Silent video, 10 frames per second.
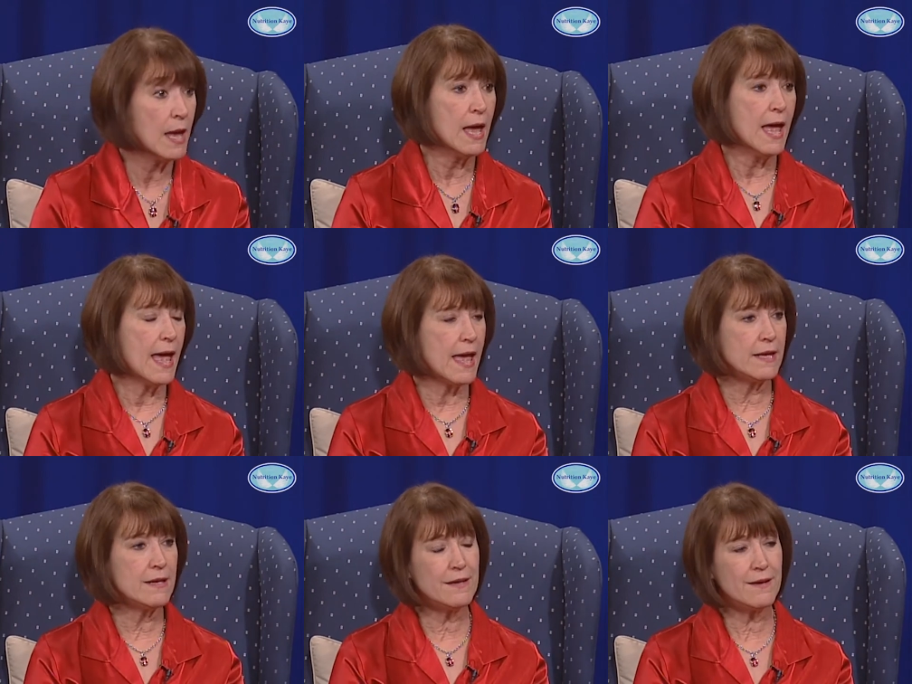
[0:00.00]
Right.
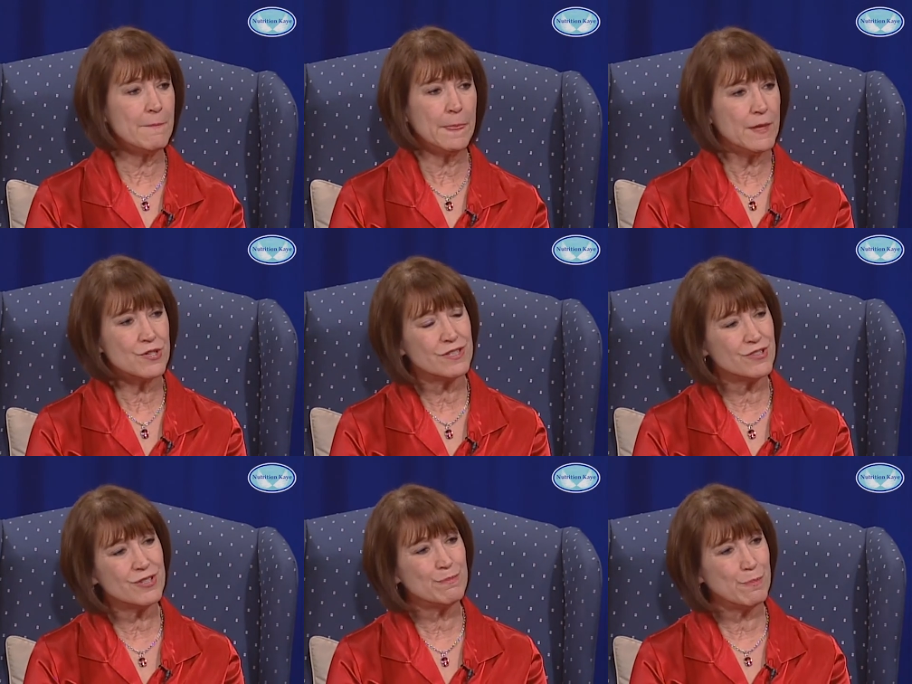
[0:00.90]
And um, just,
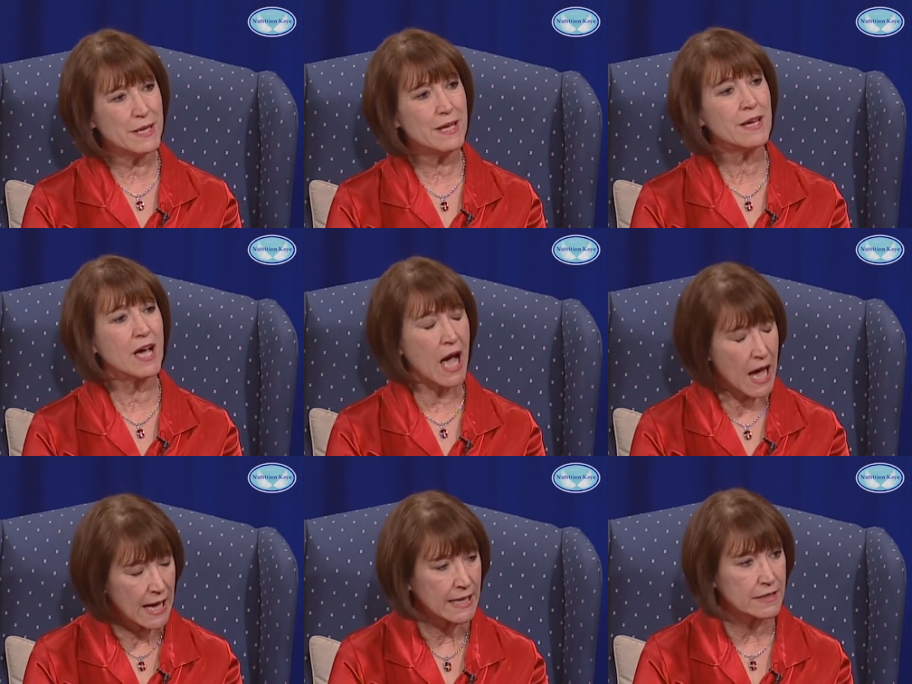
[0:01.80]
just being
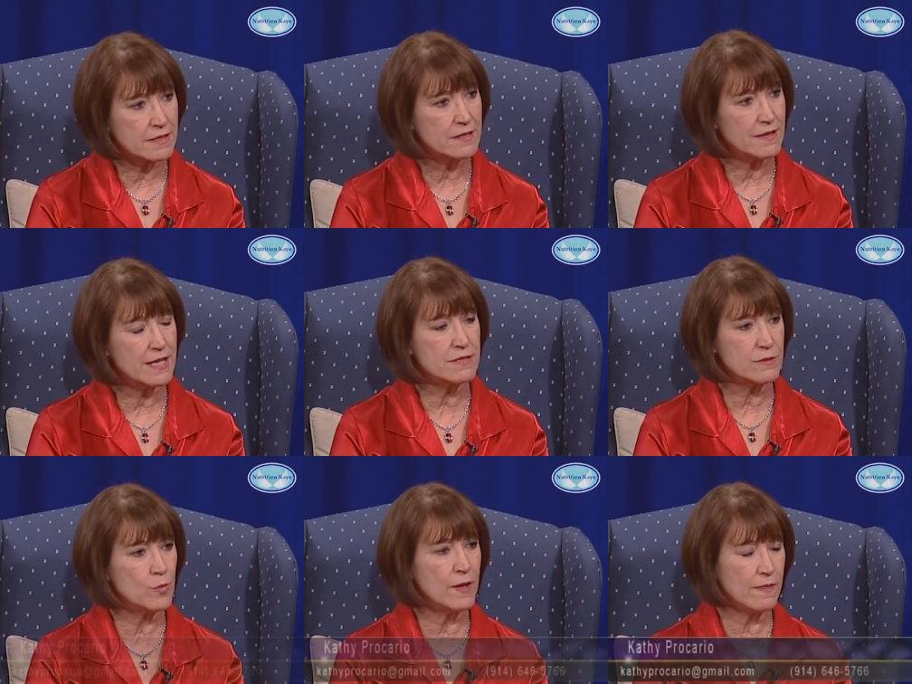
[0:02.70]
kind. That's
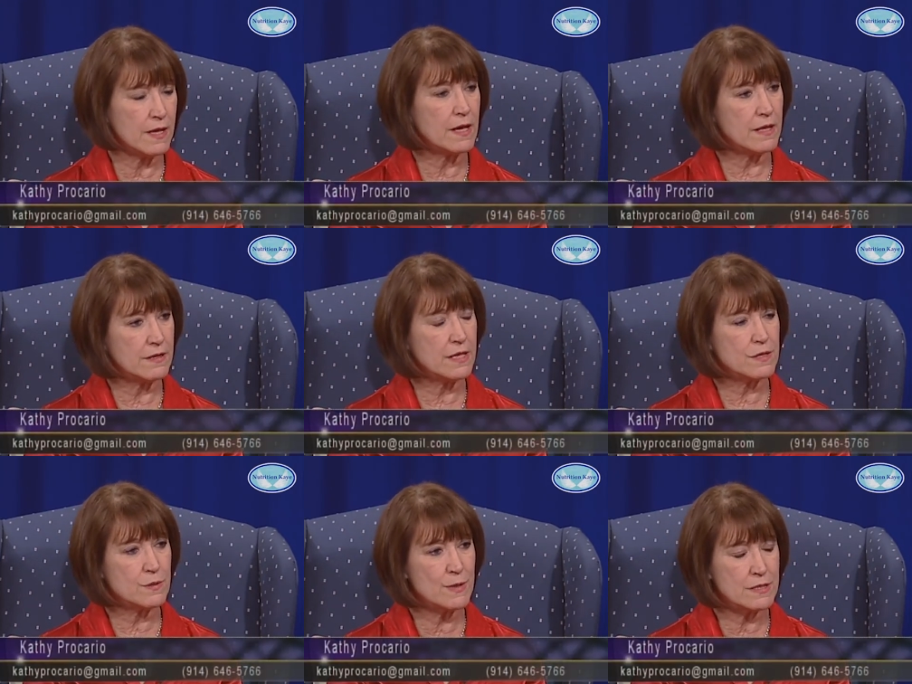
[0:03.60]
the one thing I think
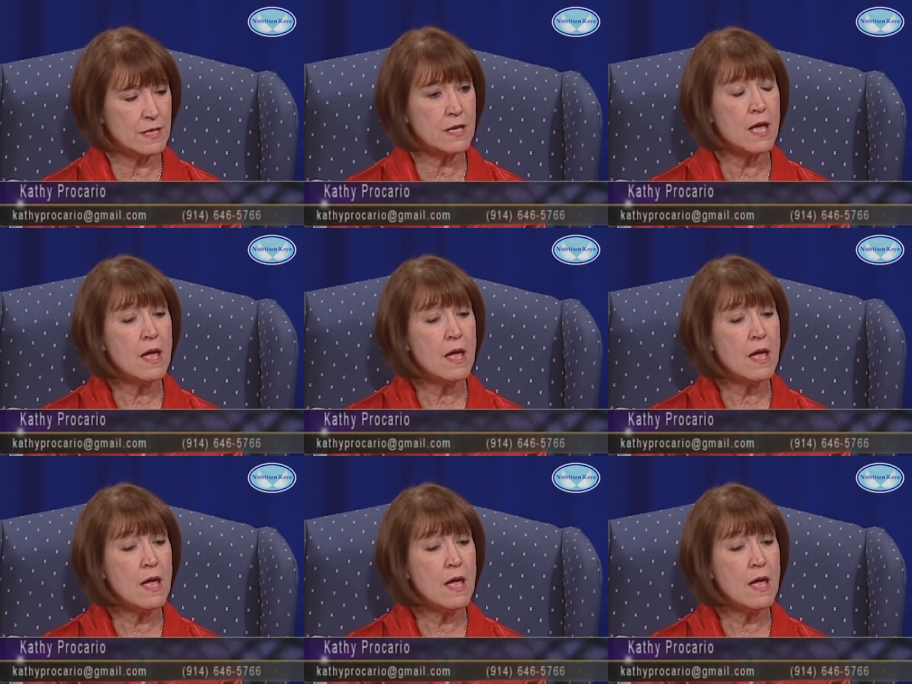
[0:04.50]
is missing.